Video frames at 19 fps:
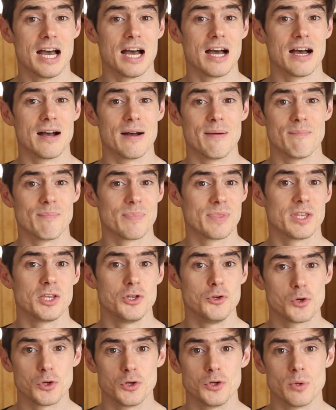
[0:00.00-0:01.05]

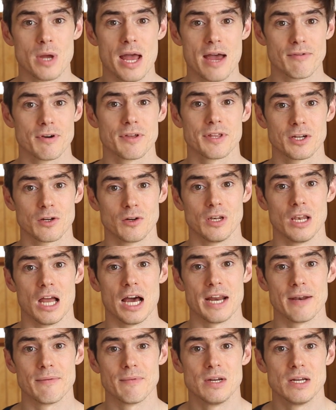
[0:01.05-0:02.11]
you can do everything
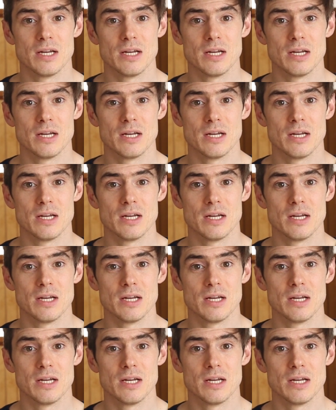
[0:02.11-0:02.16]
online.